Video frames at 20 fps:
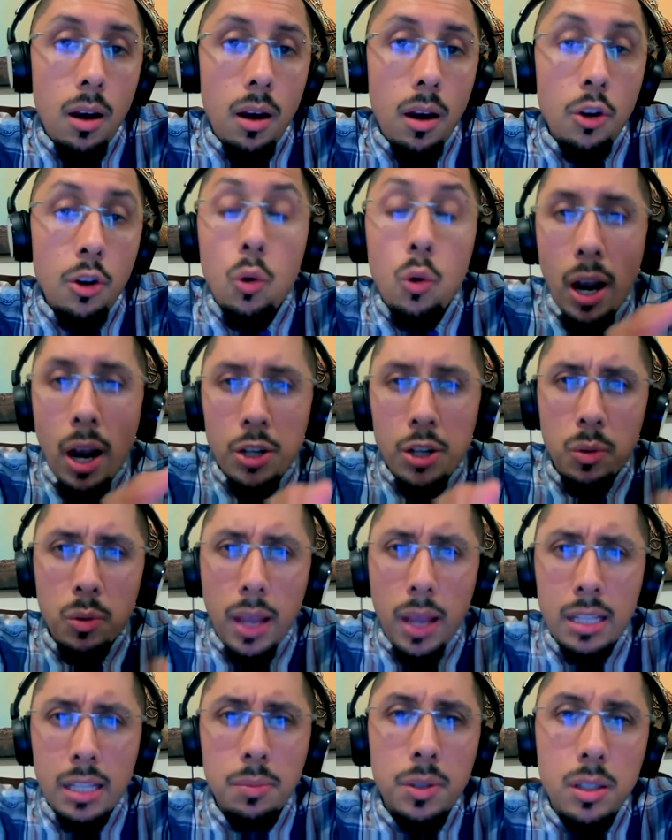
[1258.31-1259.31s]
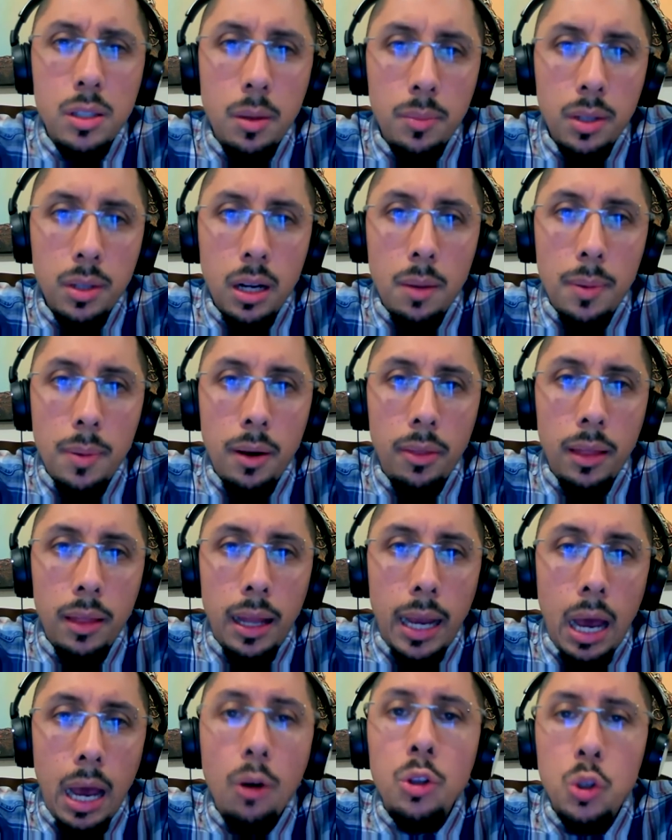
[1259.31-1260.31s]
You actually asked me something about
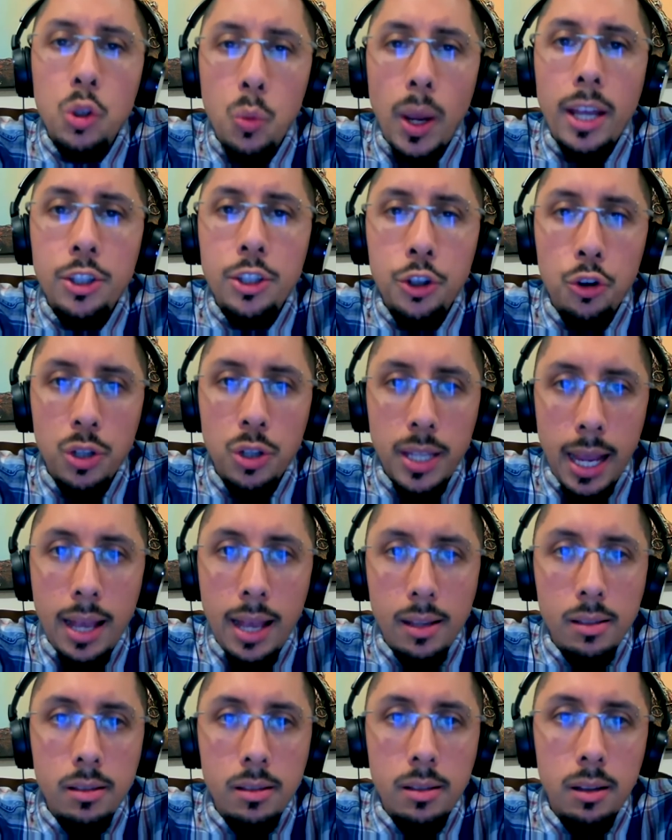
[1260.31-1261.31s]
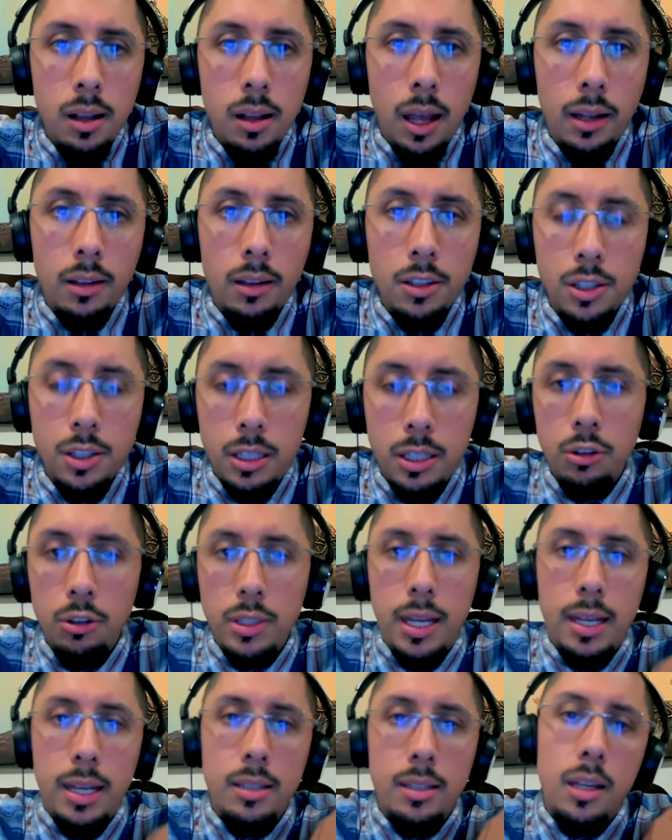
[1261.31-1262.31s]
like how to ace your test, like the skill
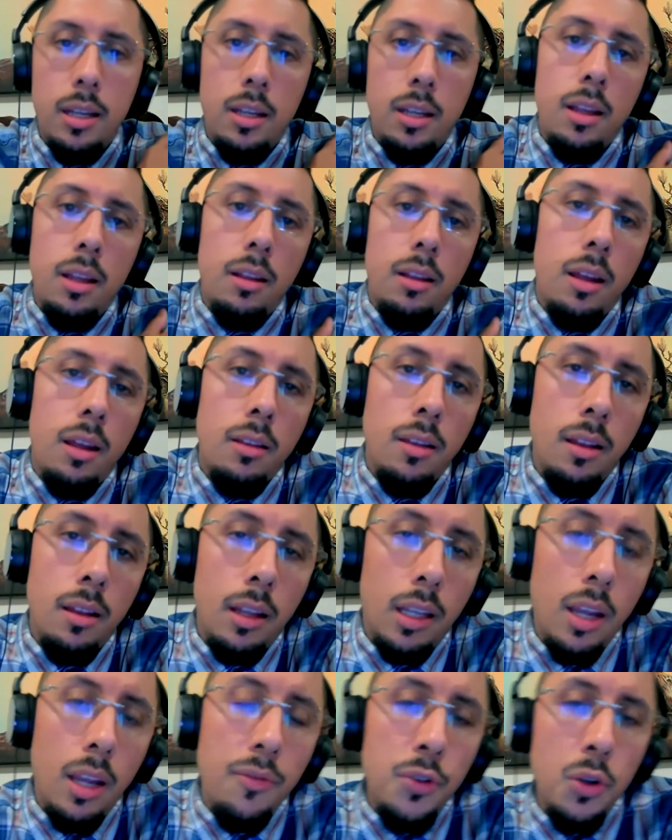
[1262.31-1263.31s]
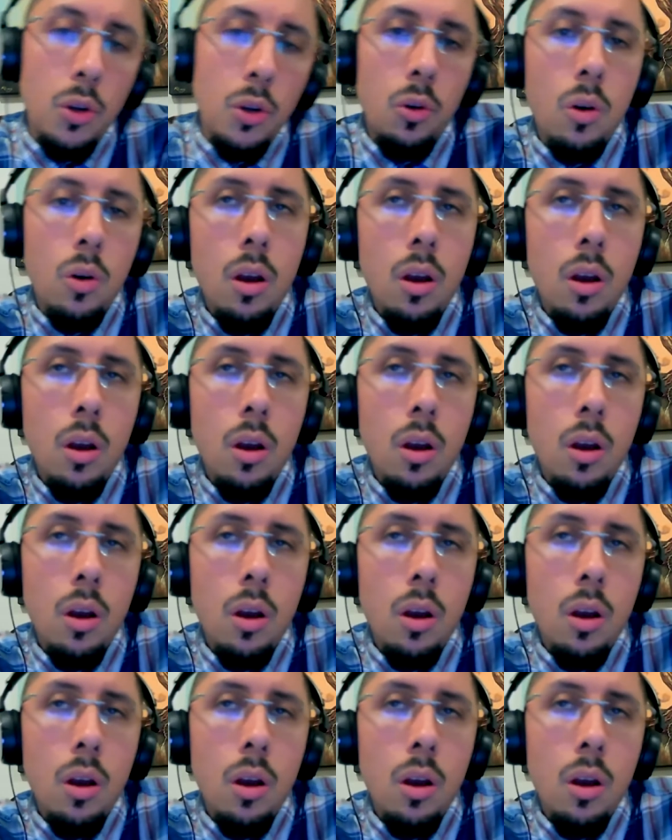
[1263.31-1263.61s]
test that they give to you.